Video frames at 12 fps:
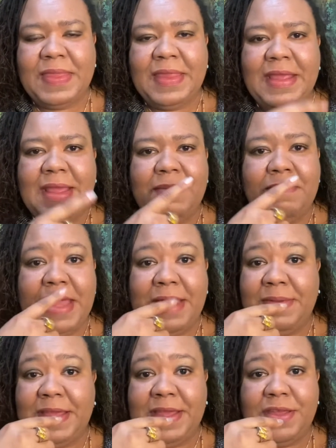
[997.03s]
Maybe
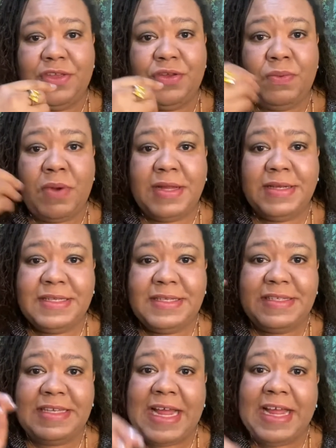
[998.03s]
you want to
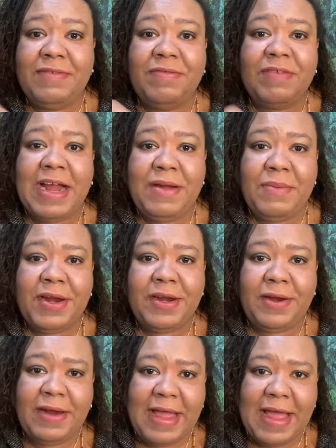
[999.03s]
stay right where
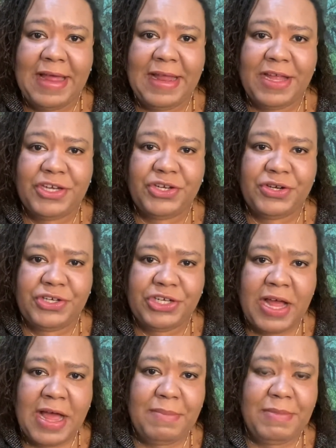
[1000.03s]
you're at your
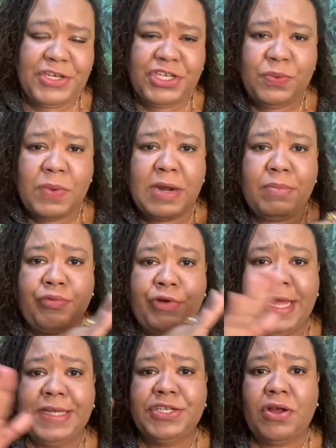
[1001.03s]
job, but you want to
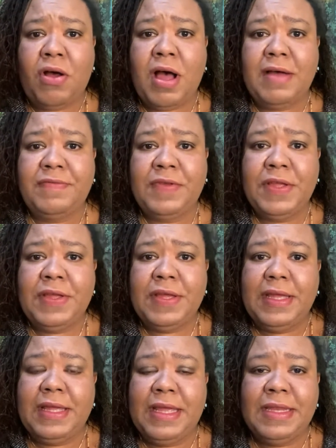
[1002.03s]
branch off
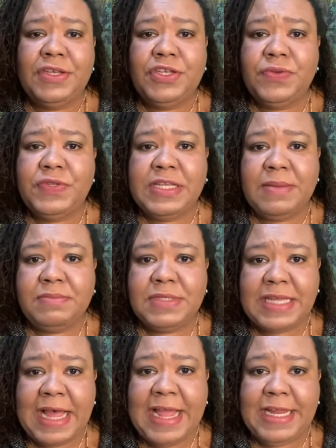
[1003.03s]
and do some
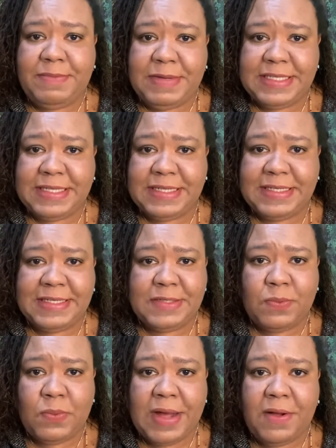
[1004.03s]
side business as
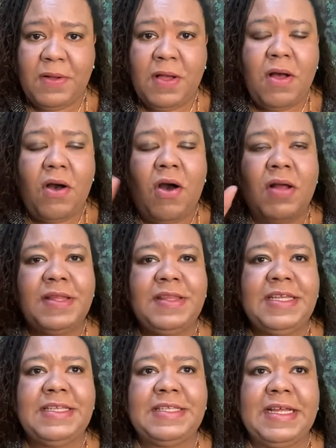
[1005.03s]
well. All of
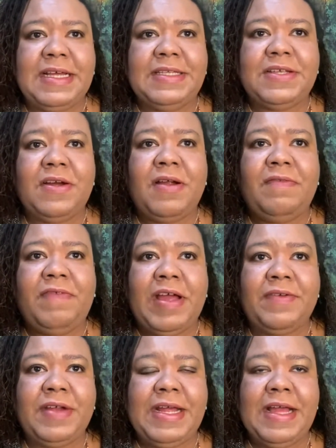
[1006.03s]
these things are very